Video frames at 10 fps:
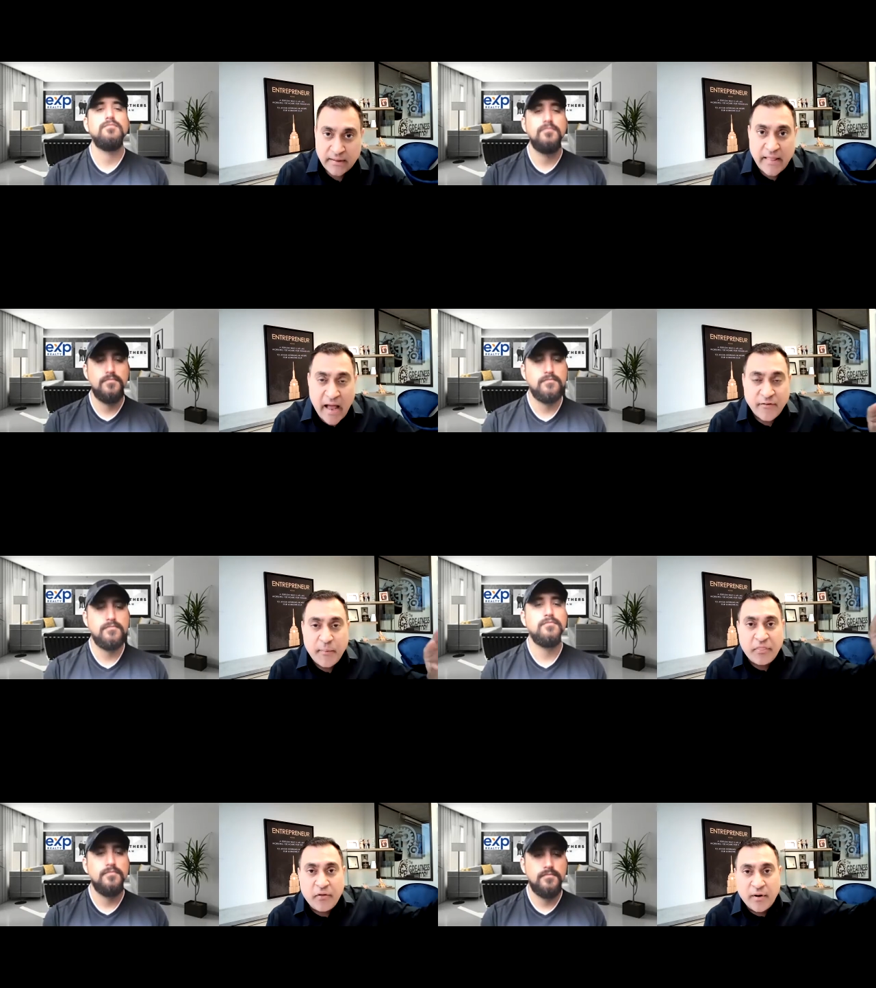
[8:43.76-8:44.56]
Speaker 1: They have to
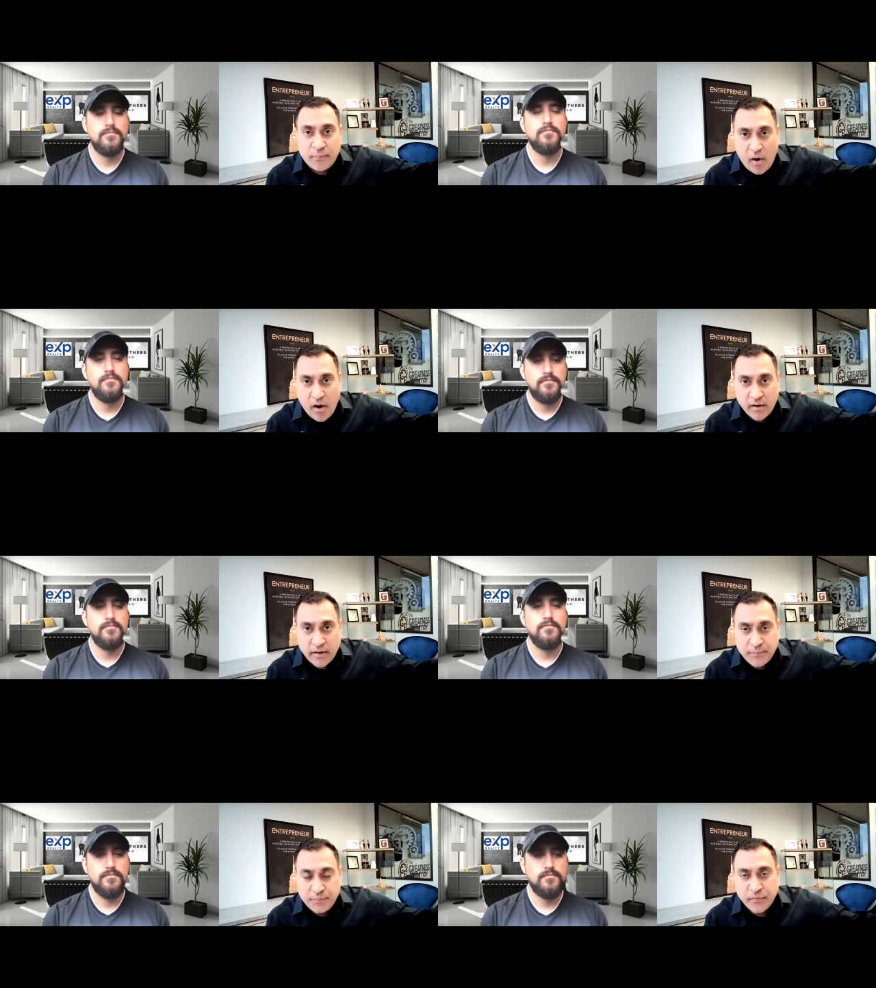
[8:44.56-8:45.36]
be third
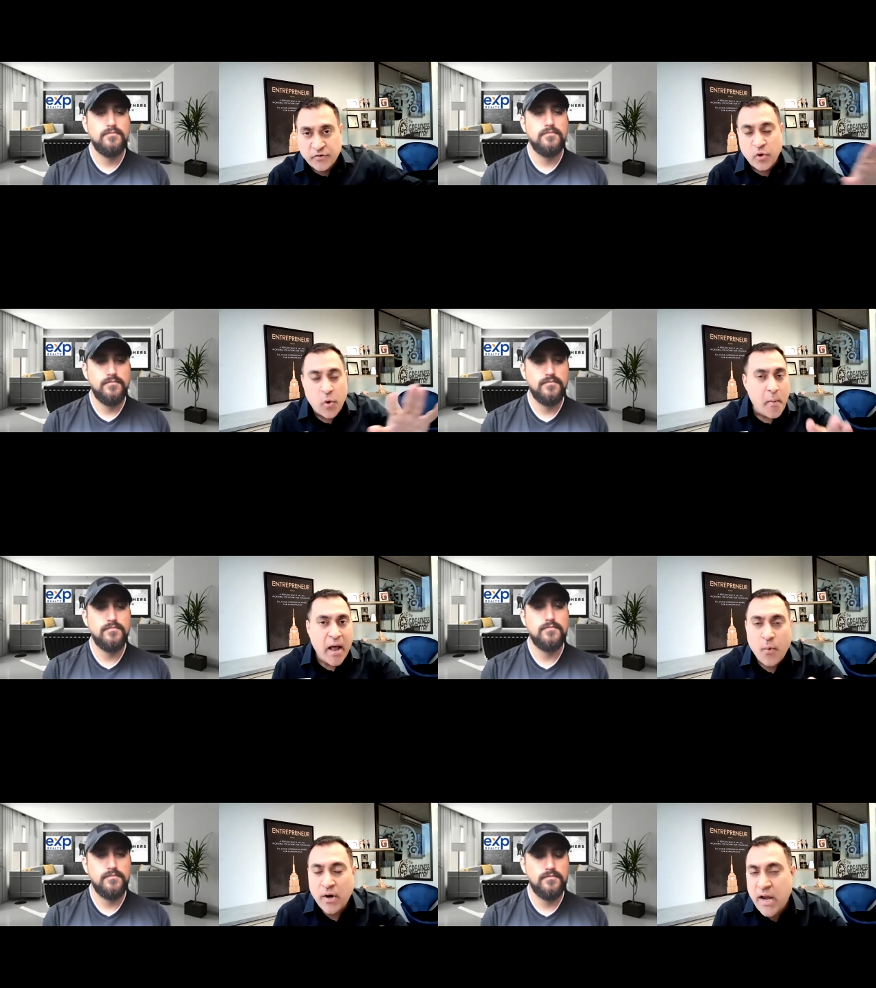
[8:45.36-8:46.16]
party. So no
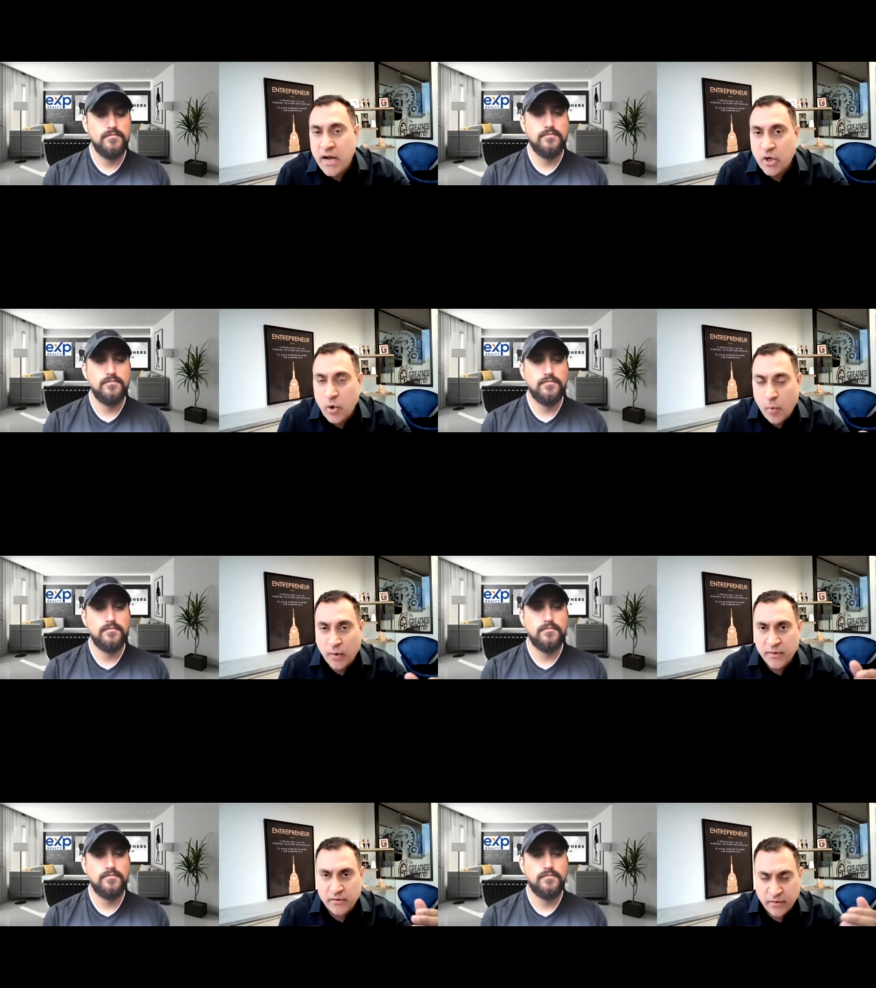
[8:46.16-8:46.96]
matter what lender you
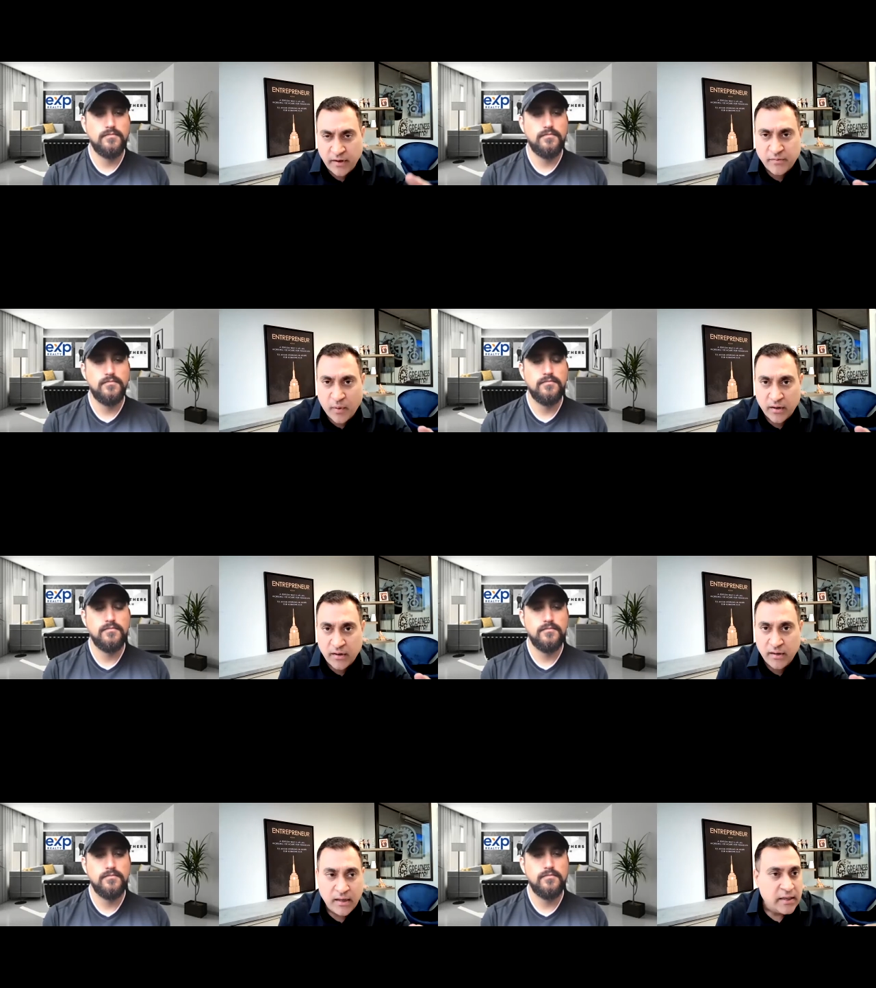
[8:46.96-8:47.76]
work with in today's
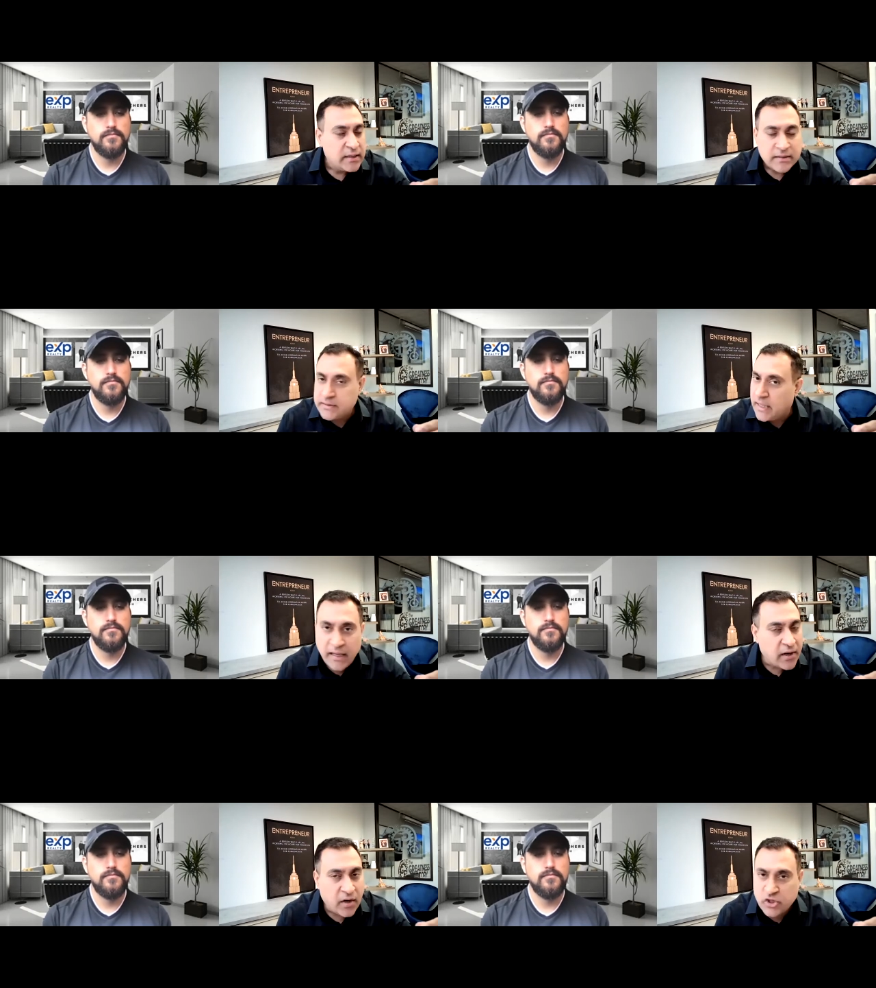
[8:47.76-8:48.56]
market, they
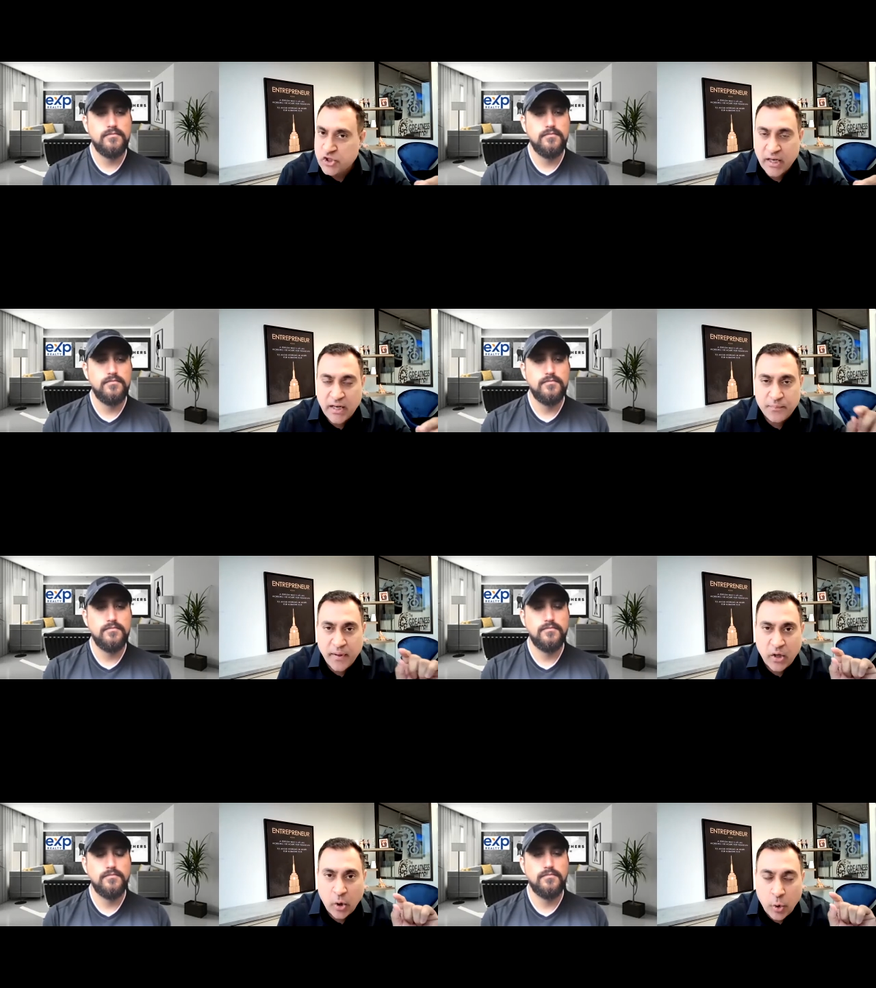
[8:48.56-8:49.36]
cannot cherry
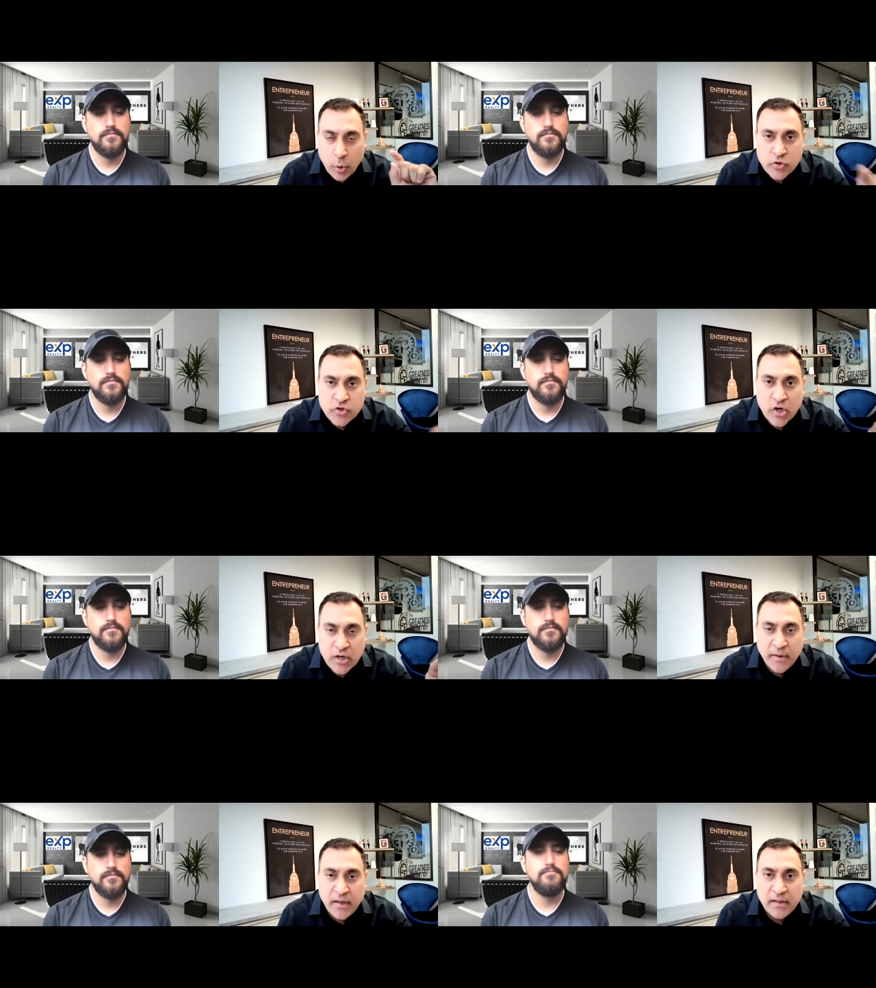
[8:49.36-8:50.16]
pick who's going
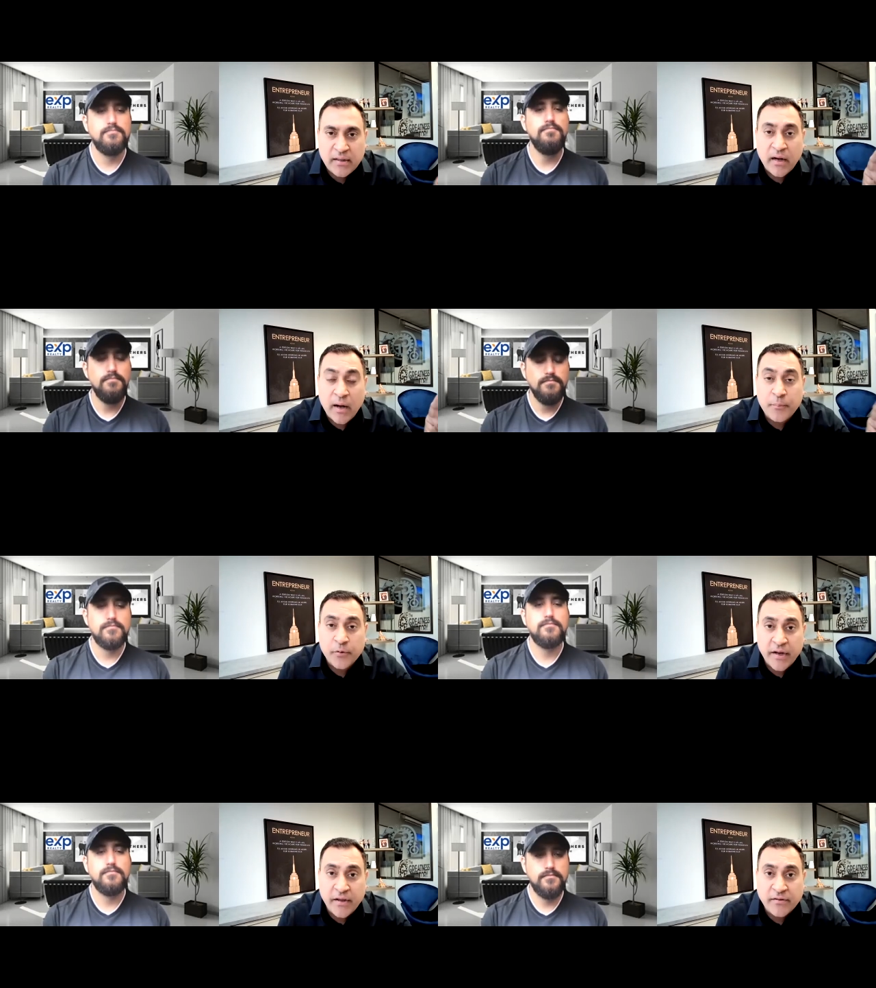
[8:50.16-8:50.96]
to be the
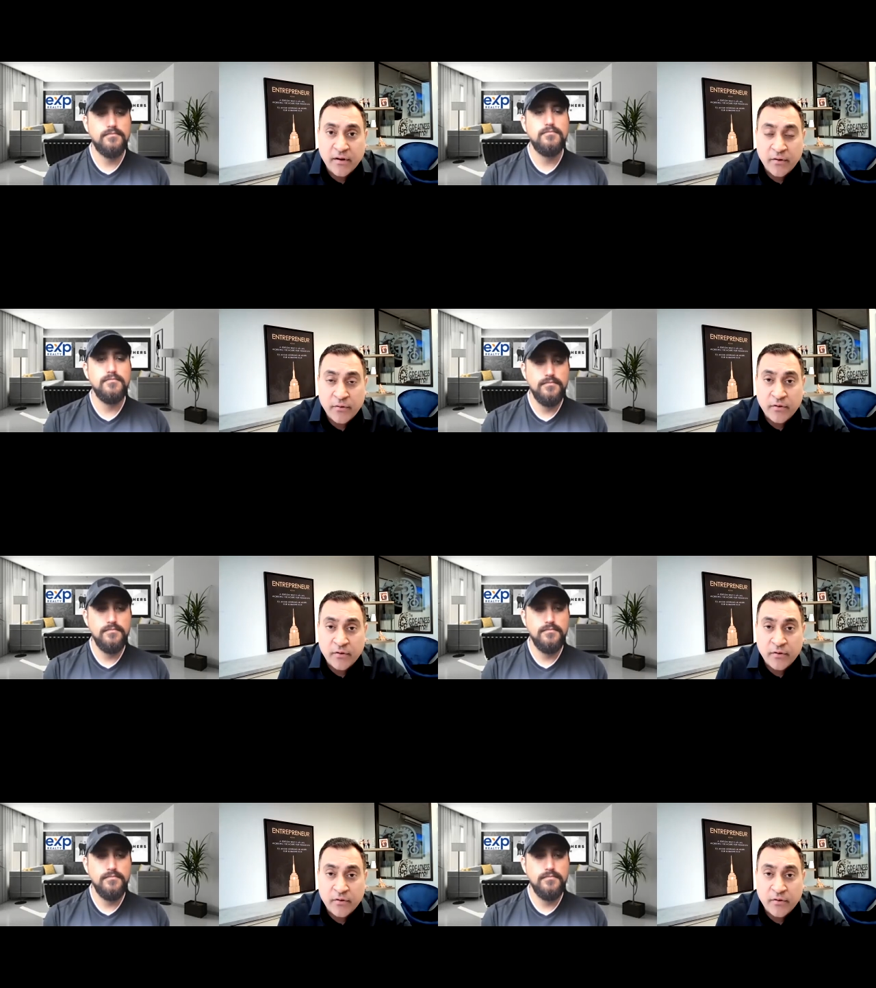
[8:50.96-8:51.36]
appraiser